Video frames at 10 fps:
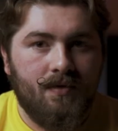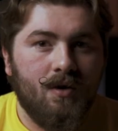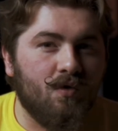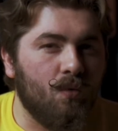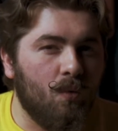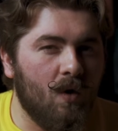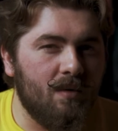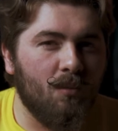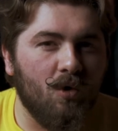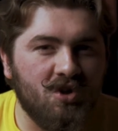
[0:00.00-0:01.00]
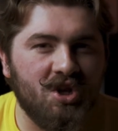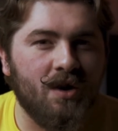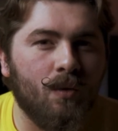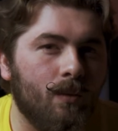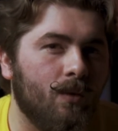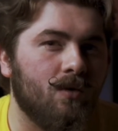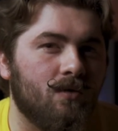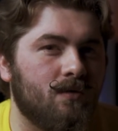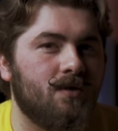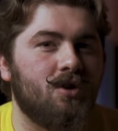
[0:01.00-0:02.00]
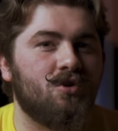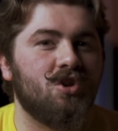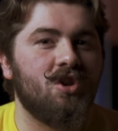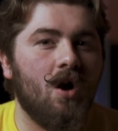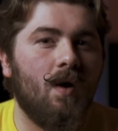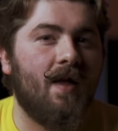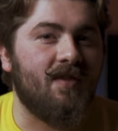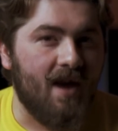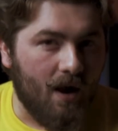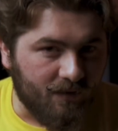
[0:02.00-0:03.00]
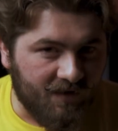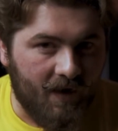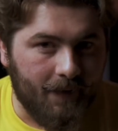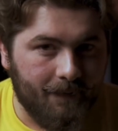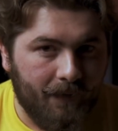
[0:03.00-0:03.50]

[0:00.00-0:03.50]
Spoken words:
There's one more general rule you should know at the outset.